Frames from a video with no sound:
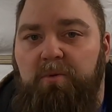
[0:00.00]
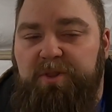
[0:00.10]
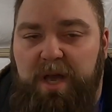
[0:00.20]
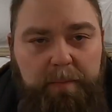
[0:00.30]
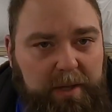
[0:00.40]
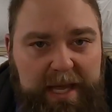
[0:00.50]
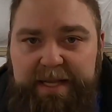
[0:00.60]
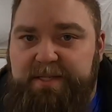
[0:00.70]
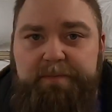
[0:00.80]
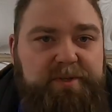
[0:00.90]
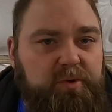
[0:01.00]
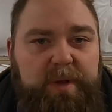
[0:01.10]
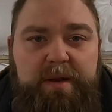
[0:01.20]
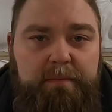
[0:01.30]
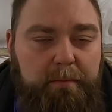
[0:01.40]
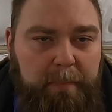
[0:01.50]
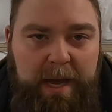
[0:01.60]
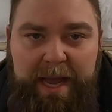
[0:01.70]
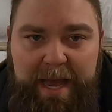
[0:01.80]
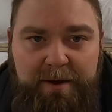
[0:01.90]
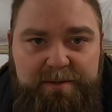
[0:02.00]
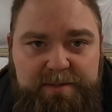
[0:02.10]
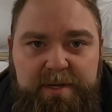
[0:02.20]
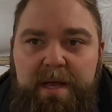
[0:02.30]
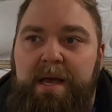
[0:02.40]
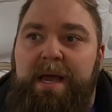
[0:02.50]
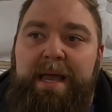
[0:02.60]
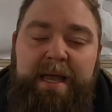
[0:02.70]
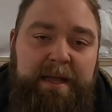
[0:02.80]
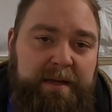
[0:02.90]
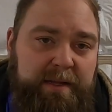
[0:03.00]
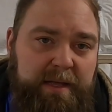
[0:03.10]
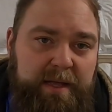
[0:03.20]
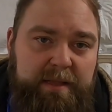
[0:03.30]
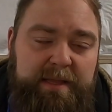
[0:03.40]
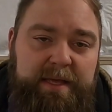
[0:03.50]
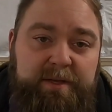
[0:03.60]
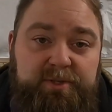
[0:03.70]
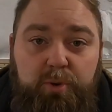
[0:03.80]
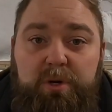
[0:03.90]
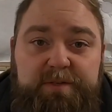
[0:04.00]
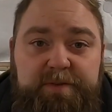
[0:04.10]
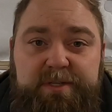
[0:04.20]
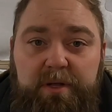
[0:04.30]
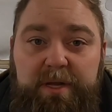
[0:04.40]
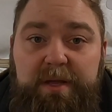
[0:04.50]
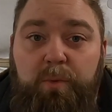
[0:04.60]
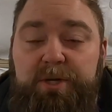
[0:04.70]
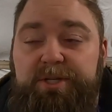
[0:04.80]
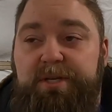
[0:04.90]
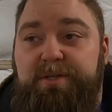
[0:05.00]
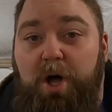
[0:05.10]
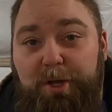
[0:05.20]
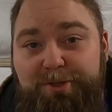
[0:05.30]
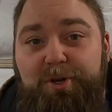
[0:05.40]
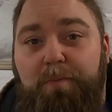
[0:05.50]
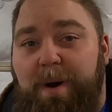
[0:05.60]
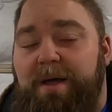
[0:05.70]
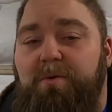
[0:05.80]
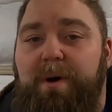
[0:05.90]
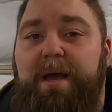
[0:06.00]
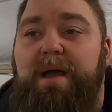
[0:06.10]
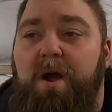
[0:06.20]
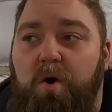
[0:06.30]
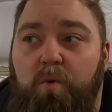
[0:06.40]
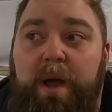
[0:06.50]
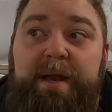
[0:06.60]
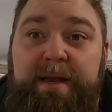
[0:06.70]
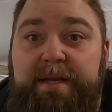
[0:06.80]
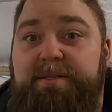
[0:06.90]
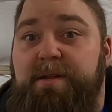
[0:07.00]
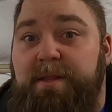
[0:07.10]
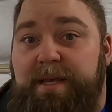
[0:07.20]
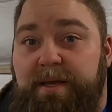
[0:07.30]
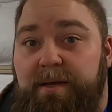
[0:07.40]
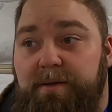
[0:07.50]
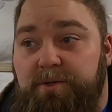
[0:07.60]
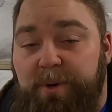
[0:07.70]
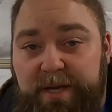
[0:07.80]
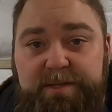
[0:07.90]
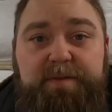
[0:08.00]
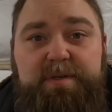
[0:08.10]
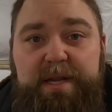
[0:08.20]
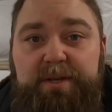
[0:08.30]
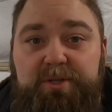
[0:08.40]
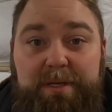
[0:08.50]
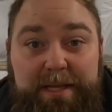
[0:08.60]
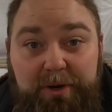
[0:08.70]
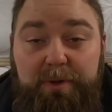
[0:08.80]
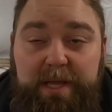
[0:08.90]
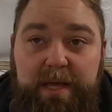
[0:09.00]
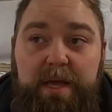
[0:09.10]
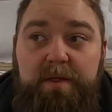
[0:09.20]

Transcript: with a couple lights in between my house and the storage facility, which is also, by the way, right next to the transfer station. Literally,